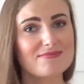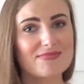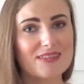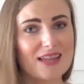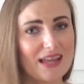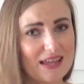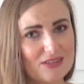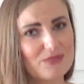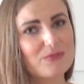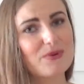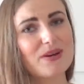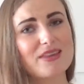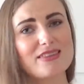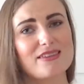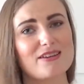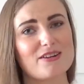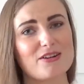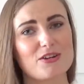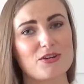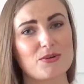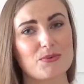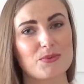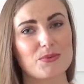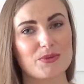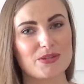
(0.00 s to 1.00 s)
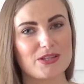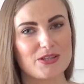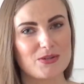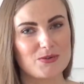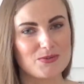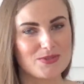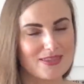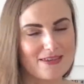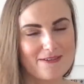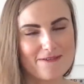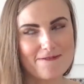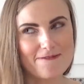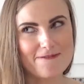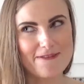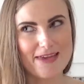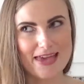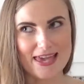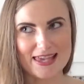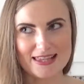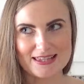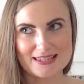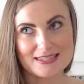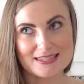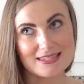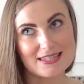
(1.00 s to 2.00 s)
and whether you will use the
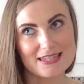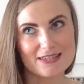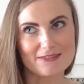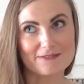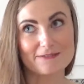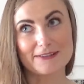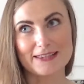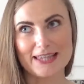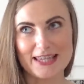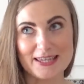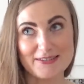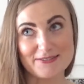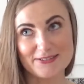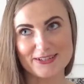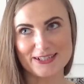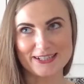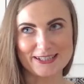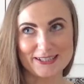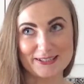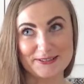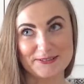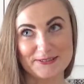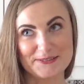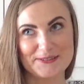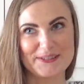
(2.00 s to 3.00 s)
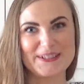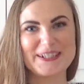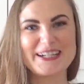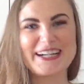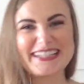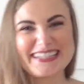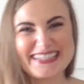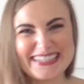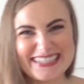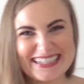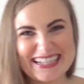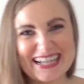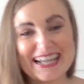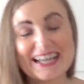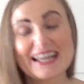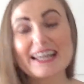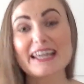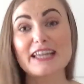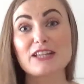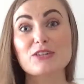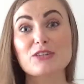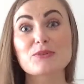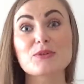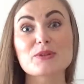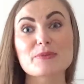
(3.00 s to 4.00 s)
fancy flavored yogurt.
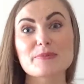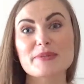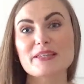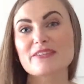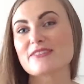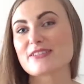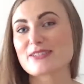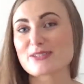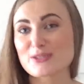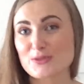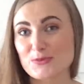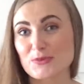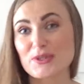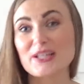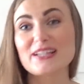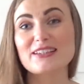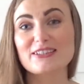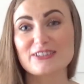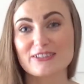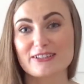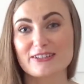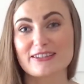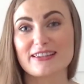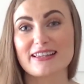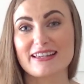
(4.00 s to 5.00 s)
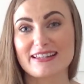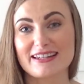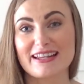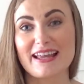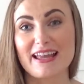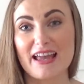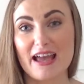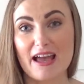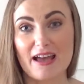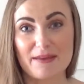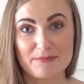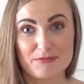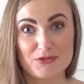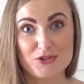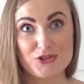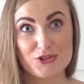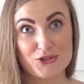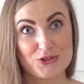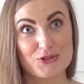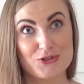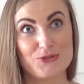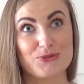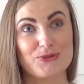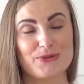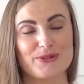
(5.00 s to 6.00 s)
It will be even sweeter than I'm
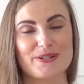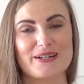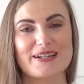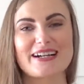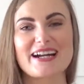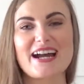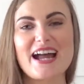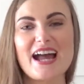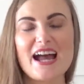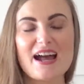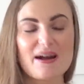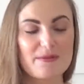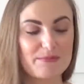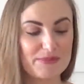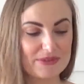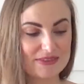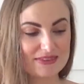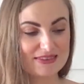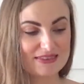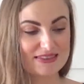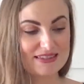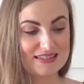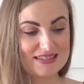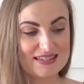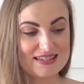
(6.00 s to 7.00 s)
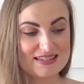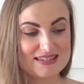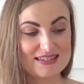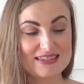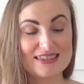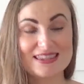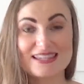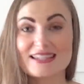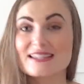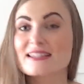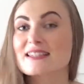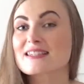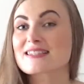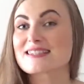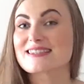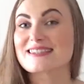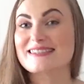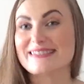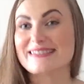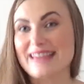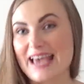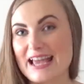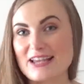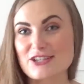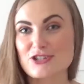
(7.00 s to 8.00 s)
sure, but this is
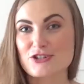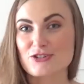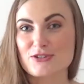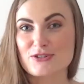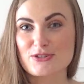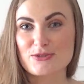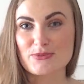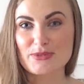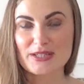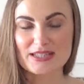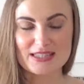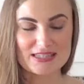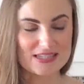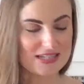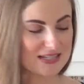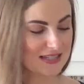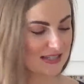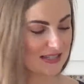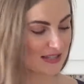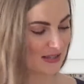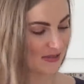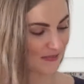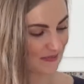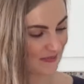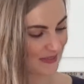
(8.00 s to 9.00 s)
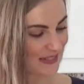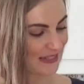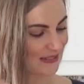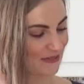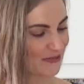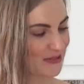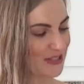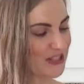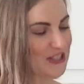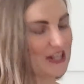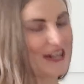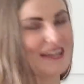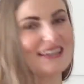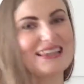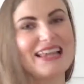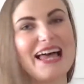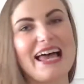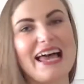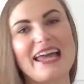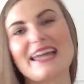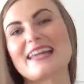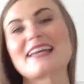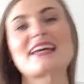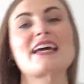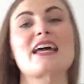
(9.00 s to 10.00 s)
natural sweetness, which I
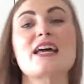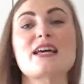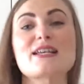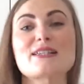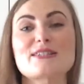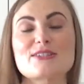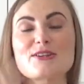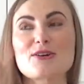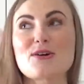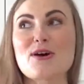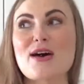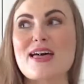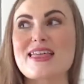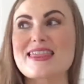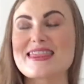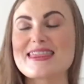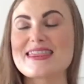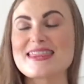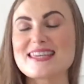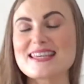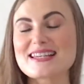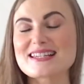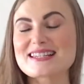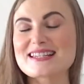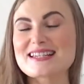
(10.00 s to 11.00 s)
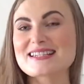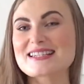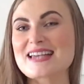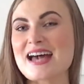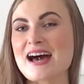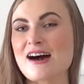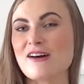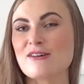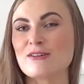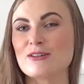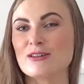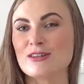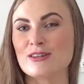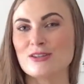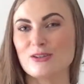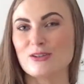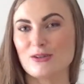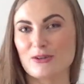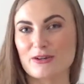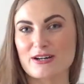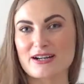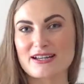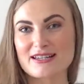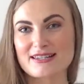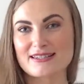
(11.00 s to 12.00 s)
like. So this is how
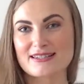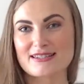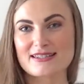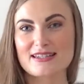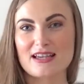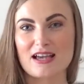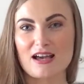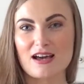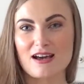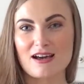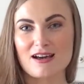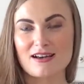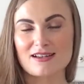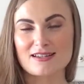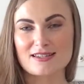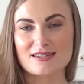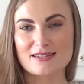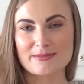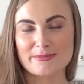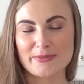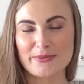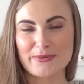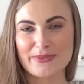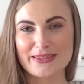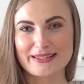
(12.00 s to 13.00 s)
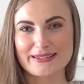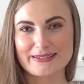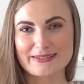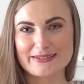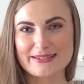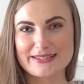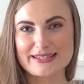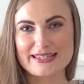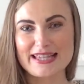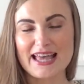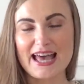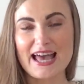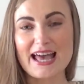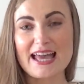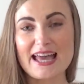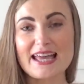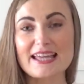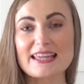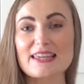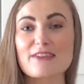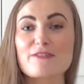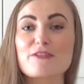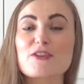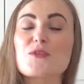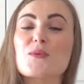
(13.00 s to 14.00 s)
Laura's smoothie looks
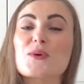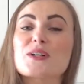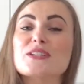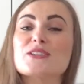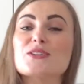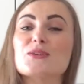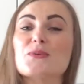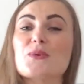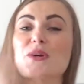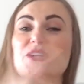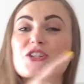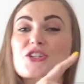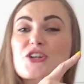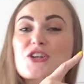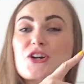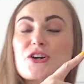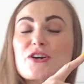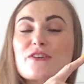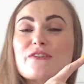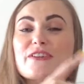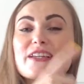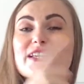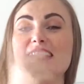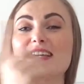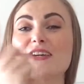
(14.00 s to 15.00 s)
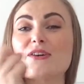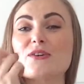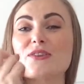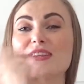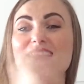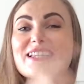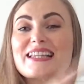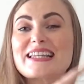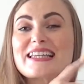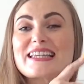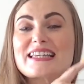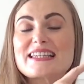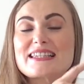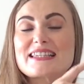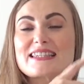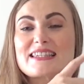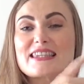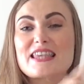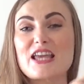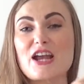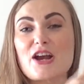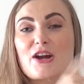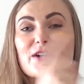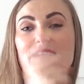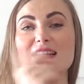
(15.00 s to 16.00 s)
like. If you want to watch her video, the link is
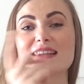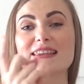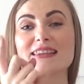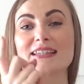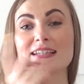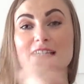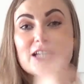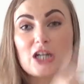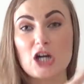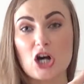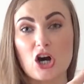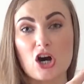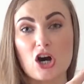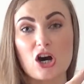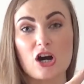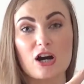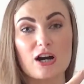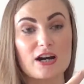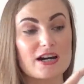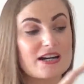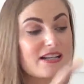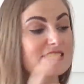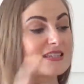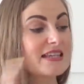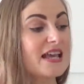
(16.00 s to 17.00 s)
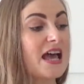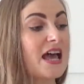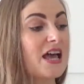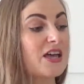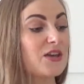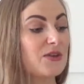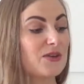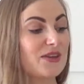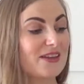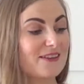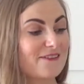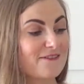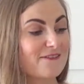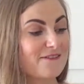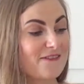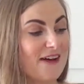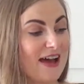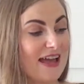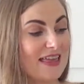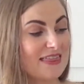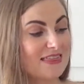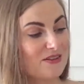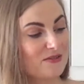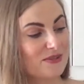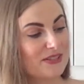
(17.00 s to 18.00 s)
there in the cards. You can
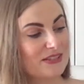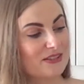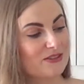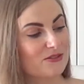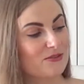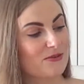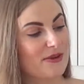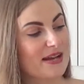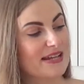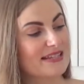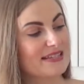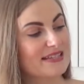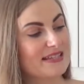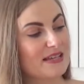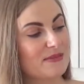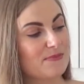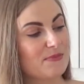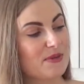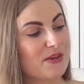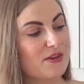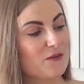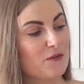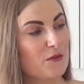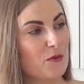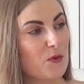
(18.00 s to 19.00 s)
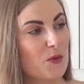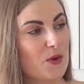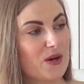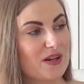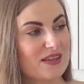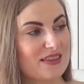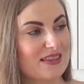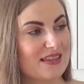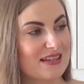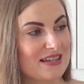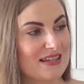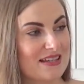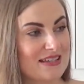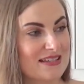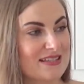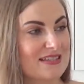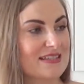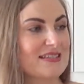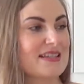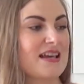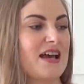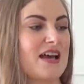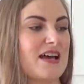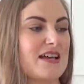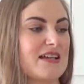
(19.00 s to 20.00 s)
find the written recipe for
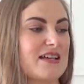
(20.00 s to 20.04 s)
this